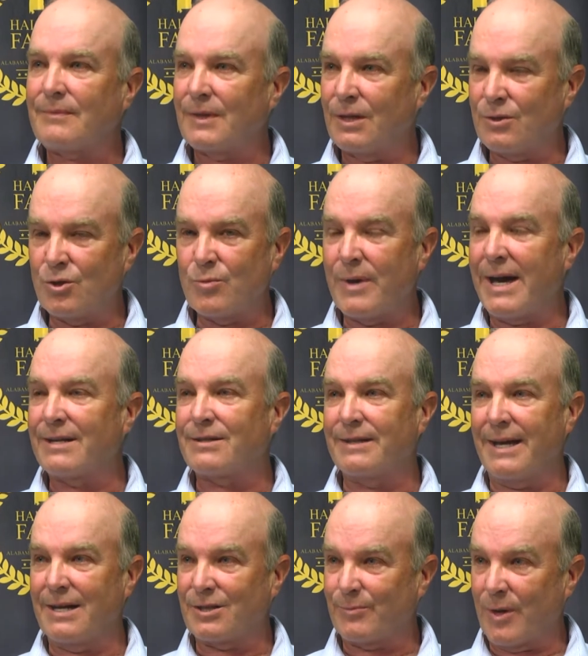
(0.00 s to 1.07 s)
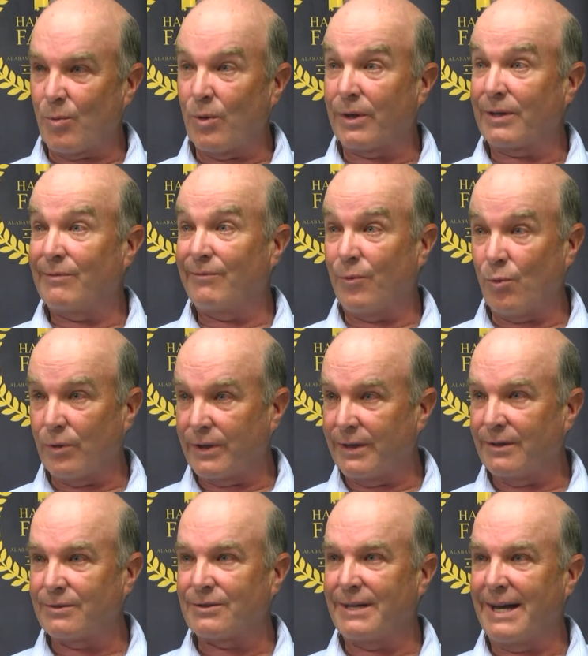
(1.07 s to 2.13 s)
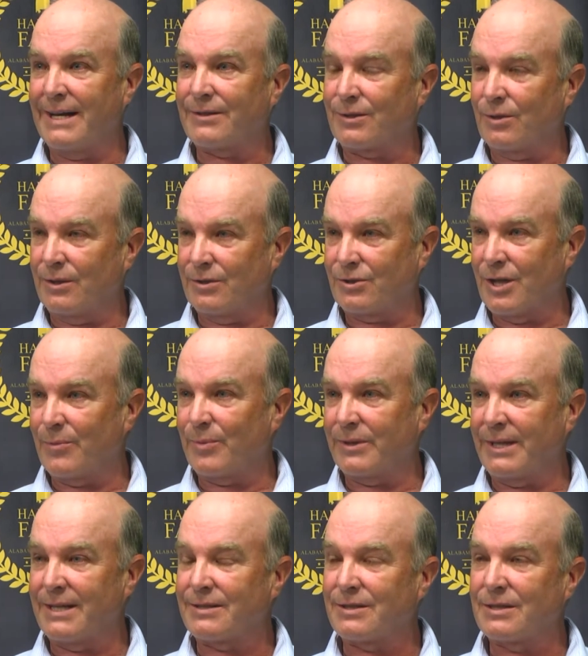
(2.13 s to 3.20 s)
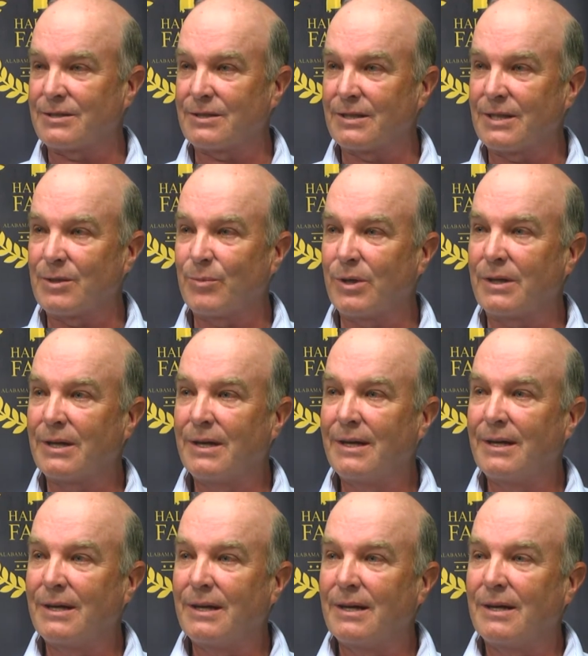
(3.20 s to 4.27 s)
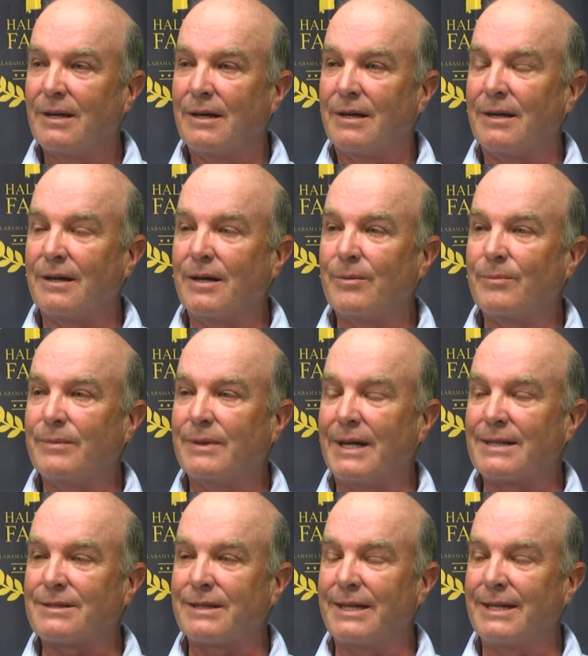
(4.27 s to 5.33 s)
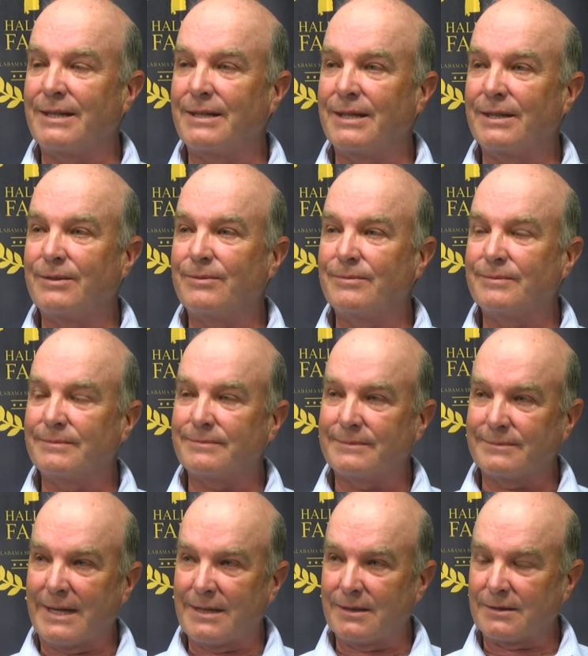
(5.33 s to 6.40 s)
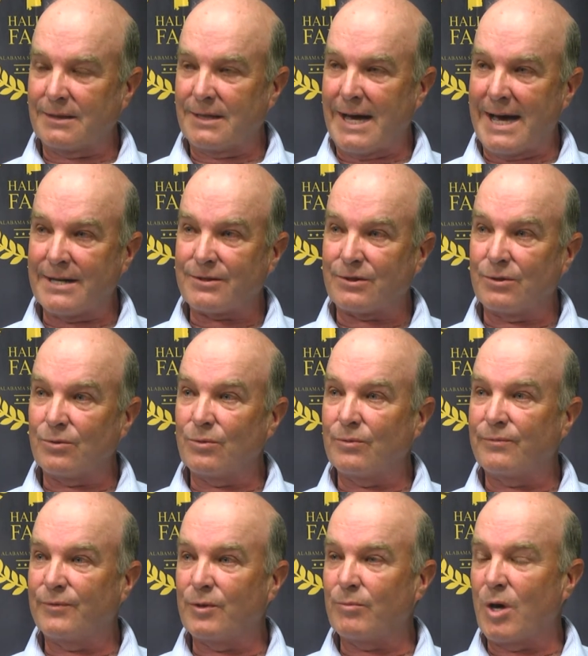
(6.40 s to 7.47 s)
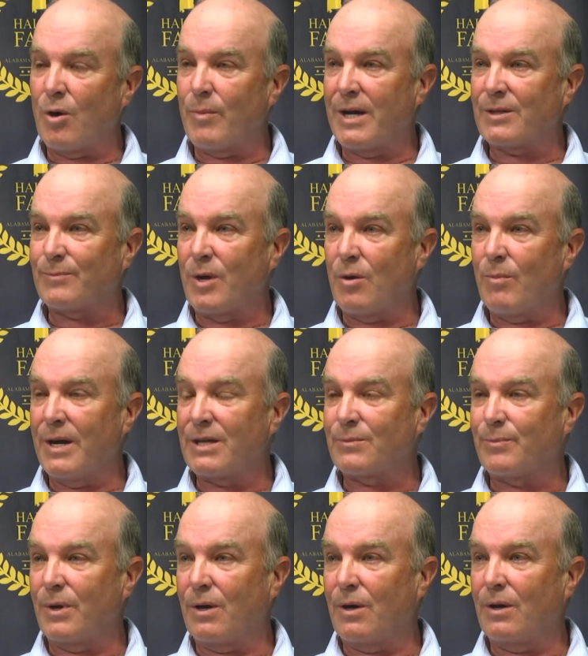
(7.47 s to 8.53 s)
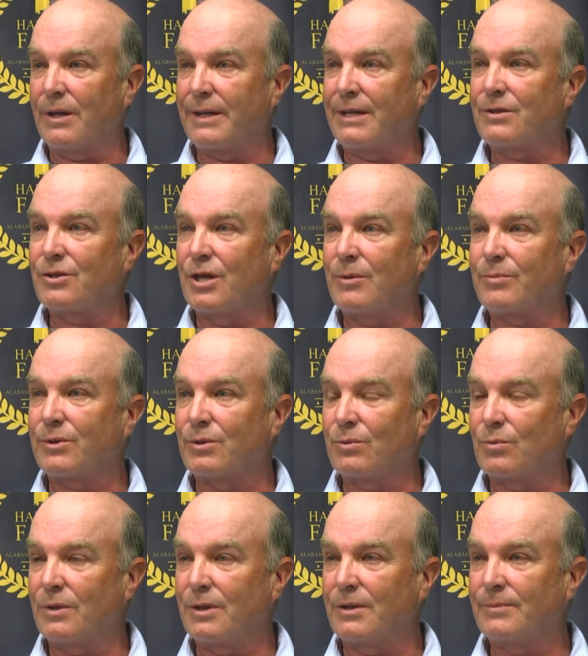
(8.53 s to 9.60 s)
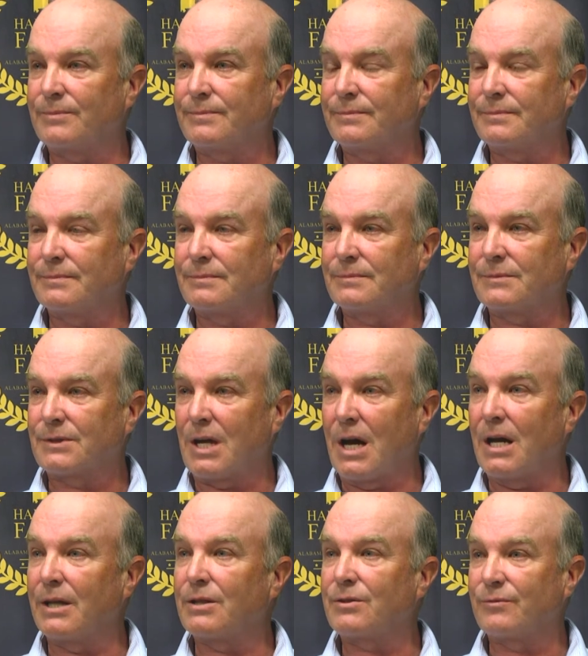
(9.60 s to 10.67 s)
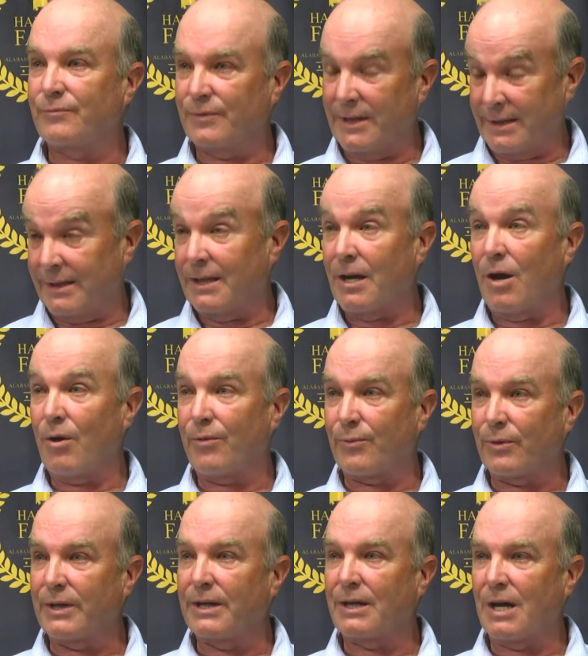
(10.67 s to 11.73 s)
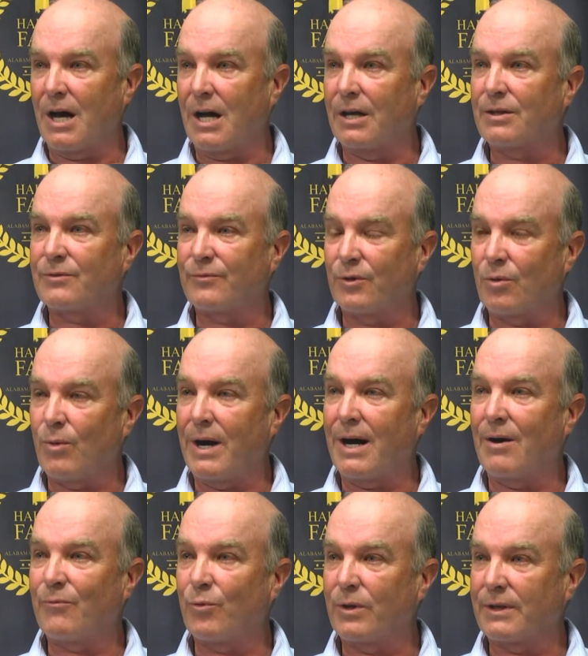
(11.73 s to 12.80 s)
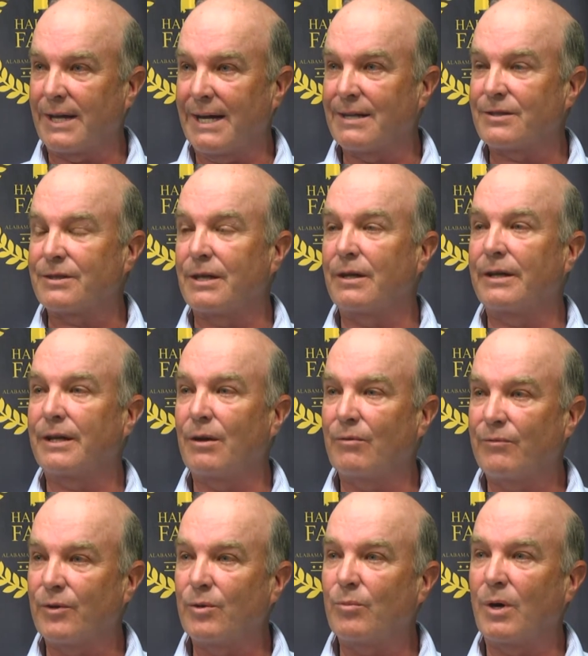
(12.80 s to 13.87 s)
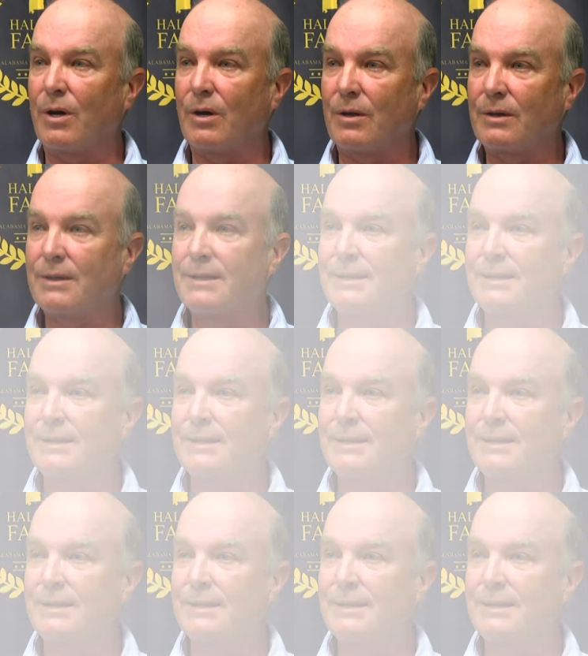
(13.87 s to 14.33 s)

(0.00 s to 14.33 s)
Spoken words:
could you imagine now somebody working 4 years in high school and jumping the SEC? But like I said, he did high school football, basketball, baseball, and then jumped to college and did all three in college for a while before he kind of settled in on football.